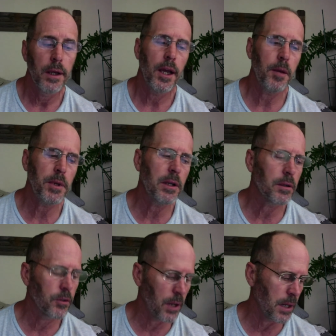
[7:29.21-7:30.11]
I mean,
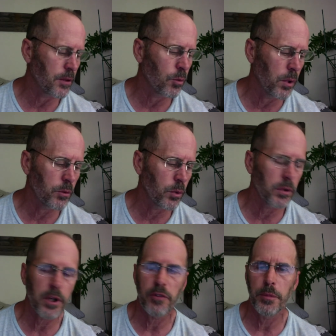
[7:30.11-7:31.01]
granted, the one
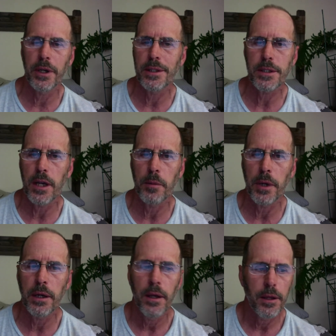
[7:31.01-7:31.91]
world government is
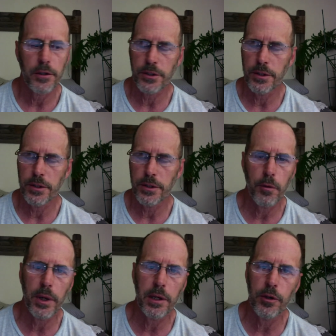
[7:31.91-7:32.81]
coming. There's nothing
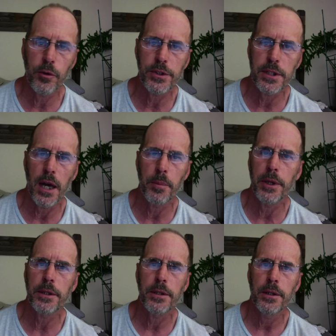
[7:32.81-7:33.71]
we can do to stop it.